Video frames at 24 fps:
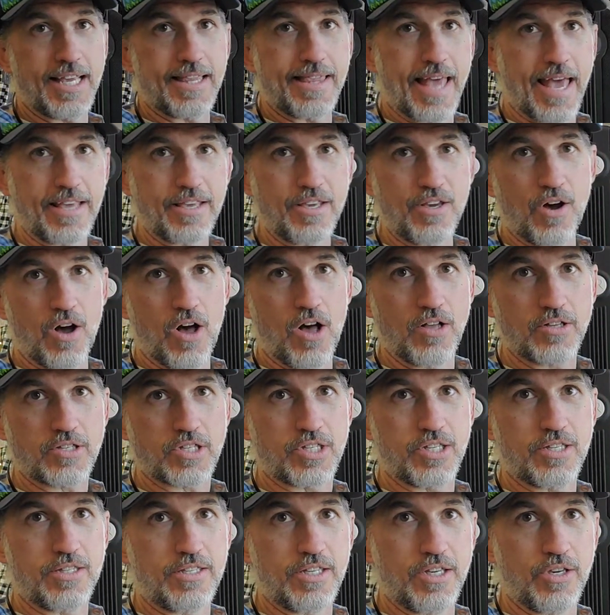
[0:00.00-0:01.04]
that y'all
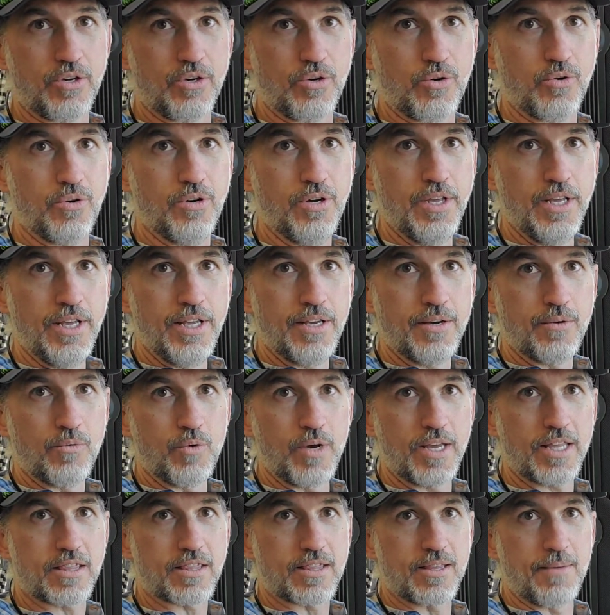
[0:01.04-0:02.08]
should do
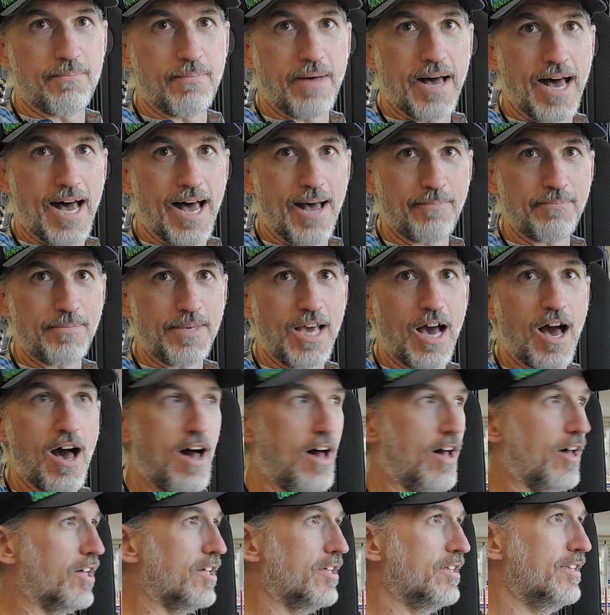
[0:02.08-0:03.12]
with the mop,
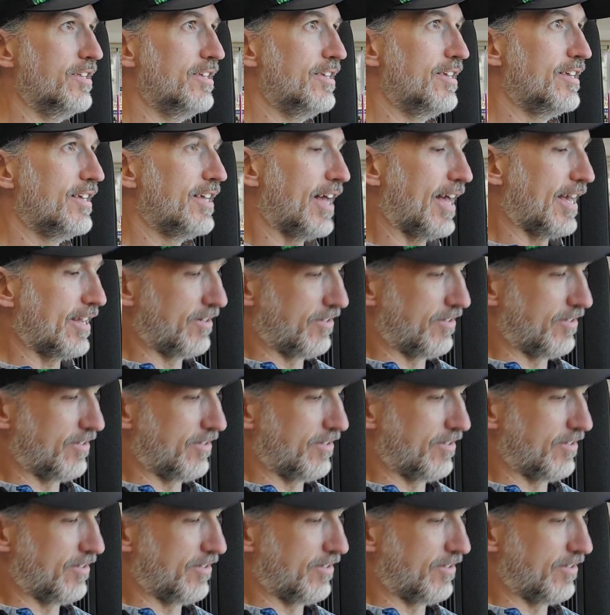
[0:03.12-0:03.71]
y'all, I don't